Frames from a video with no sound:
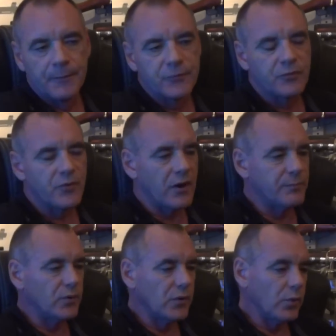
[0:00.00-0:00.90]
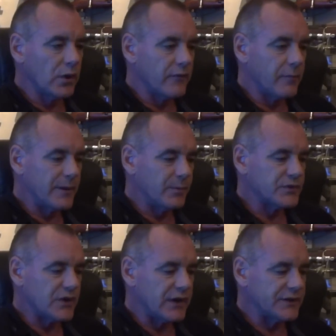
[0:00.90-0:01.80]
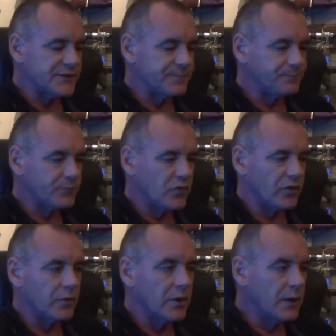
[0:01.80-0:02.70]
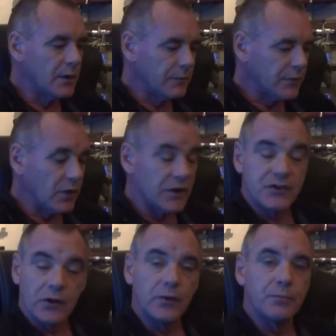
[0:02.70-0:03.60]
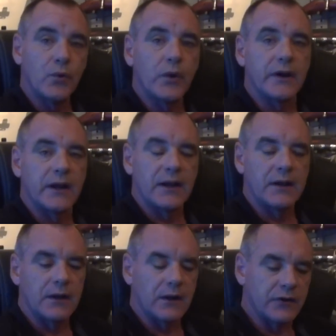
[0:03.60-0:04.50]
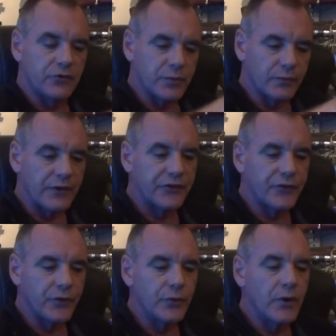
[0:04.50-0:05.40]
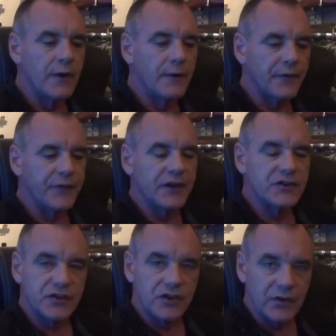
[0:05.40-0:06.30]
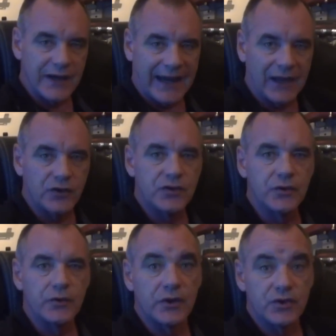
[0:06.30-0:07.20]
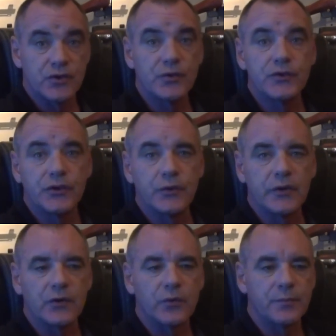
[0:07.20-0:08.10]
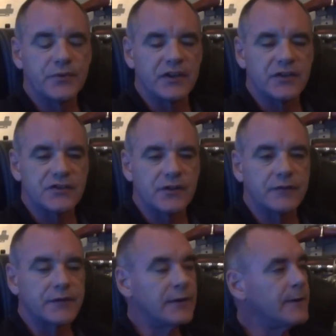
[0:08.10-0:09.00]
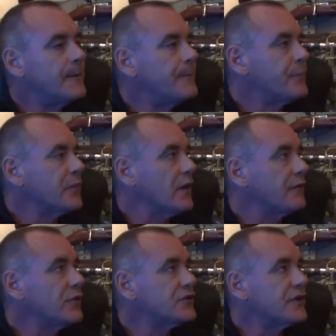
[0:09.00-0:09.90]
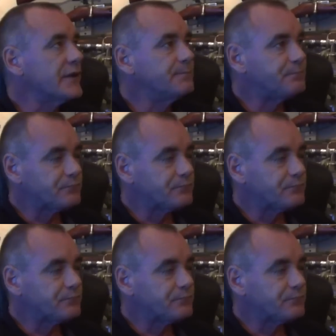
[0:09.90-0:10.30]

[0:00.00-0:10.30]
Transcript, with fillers: to try and pull the wool over people's eyes. So the guy's got a good point, and I just want to run through the things that you can do and should do in order to protect yourself. Now, firstly,